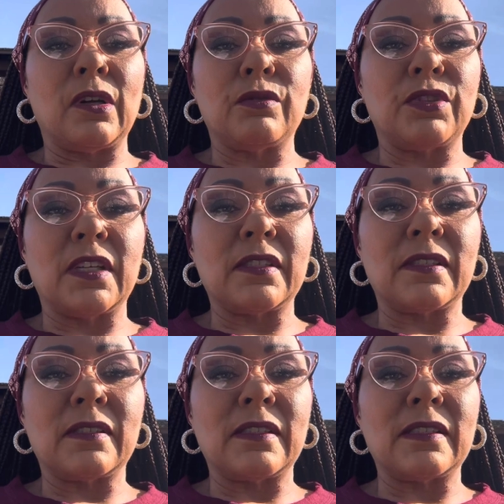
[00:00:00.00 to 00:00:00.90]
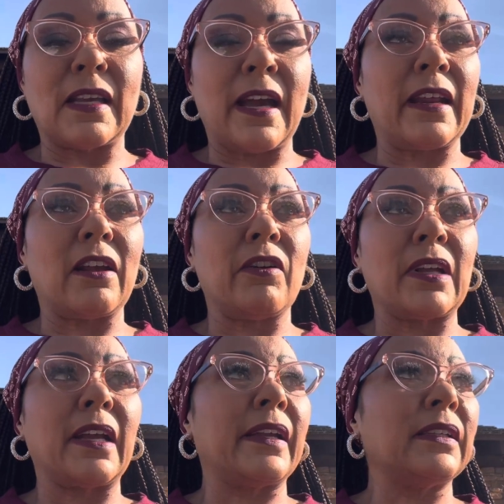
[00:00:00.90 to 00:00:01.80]
just decided,
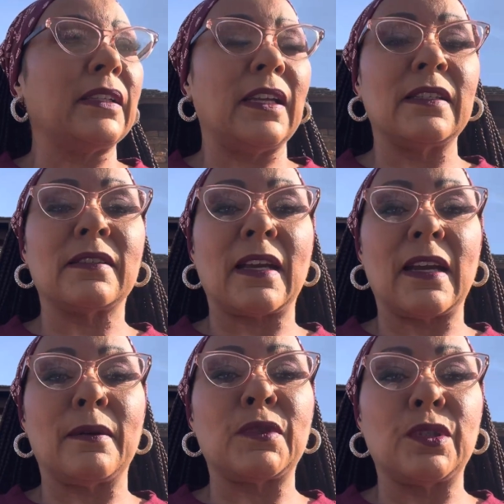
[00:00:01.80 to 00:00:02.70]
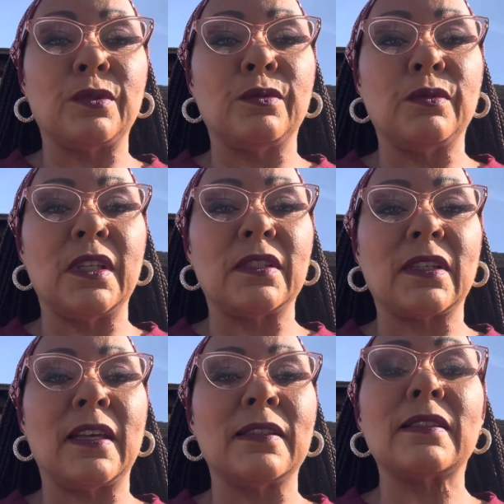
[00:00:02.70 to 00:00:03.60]
okay, it's time
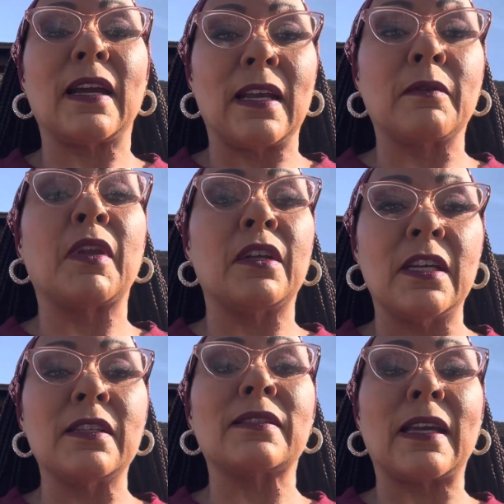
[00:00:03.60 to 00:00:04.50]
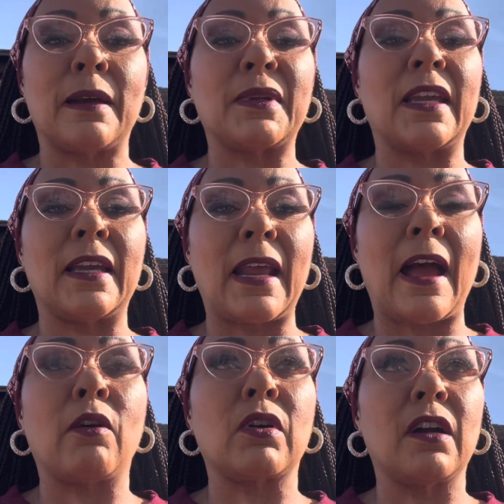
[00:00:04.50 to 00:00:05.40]
to get
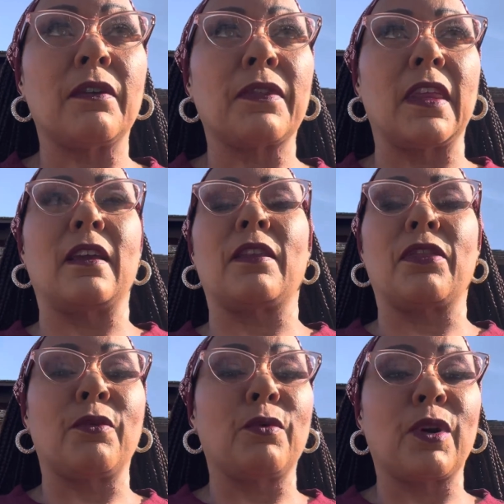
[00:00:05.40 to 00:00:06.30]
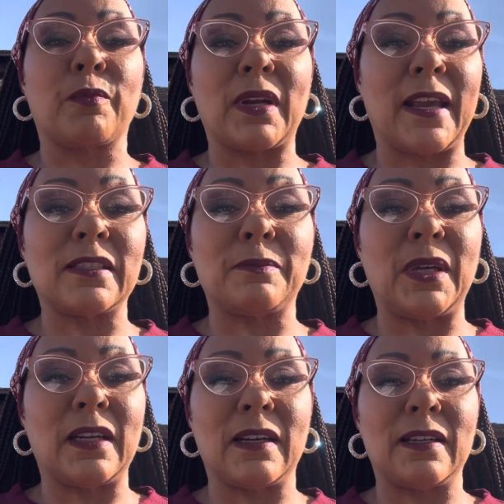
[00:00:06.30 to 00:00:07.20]
out of the workplace
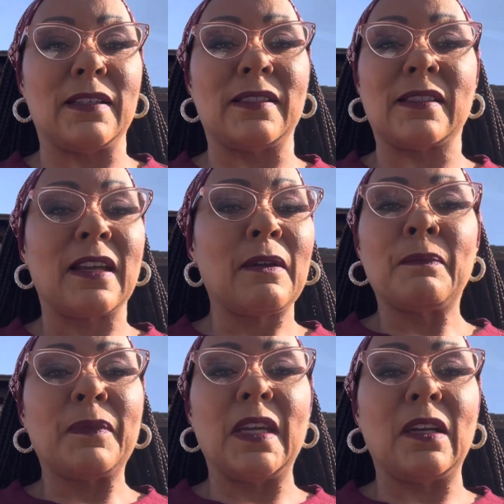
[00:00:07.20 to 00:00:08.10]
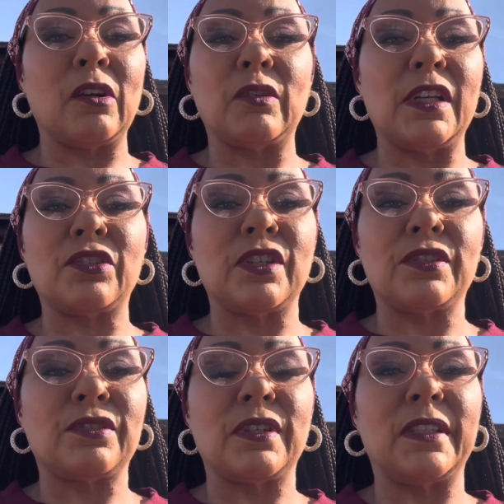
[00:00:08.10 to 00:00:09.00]
because,
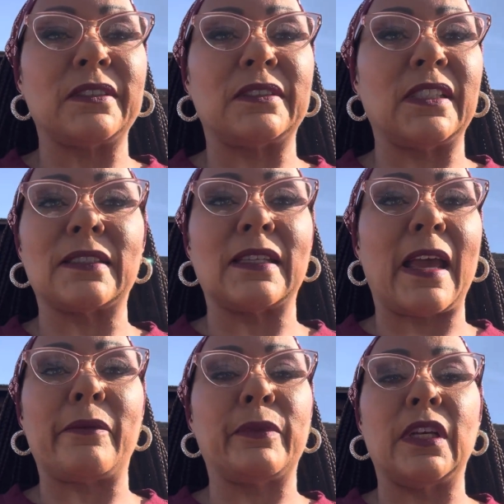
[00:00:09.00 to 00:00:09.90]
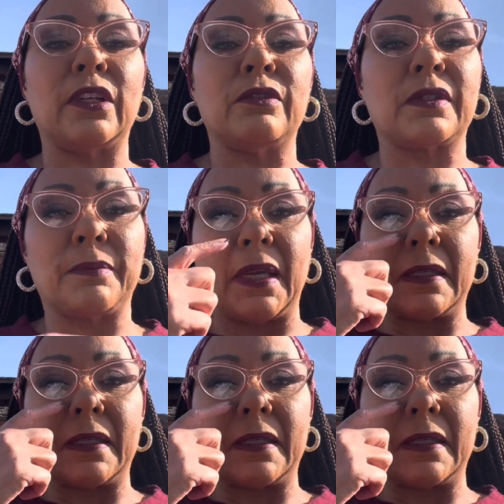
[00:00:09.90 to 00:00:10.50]
it's just not what it used to be.